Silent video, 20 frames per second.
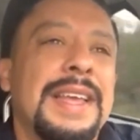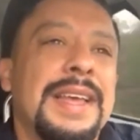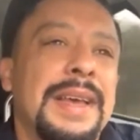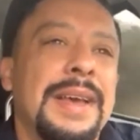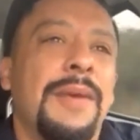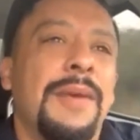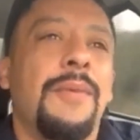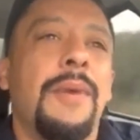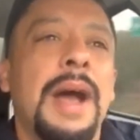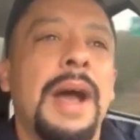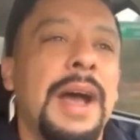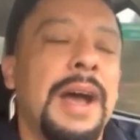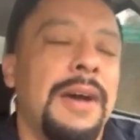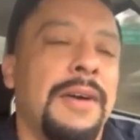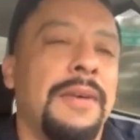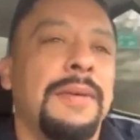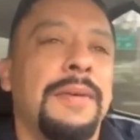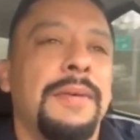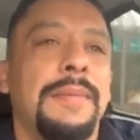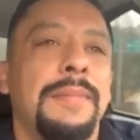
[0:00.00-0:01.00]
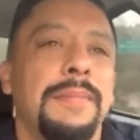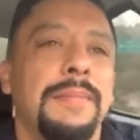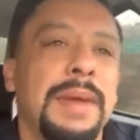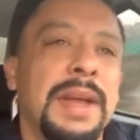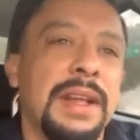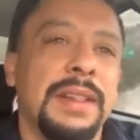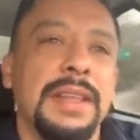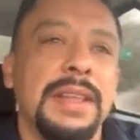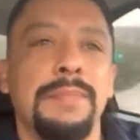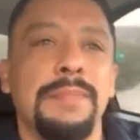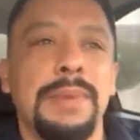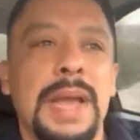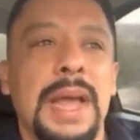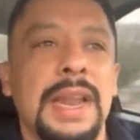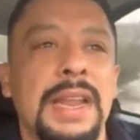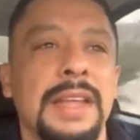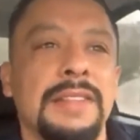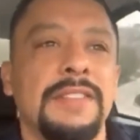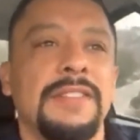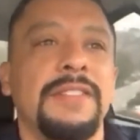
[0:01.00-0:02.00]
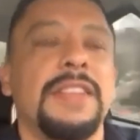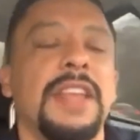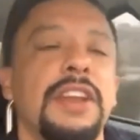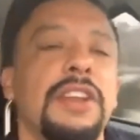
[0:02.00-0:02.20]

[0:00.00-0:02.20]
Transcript: Wow. Mail-in ballots, the new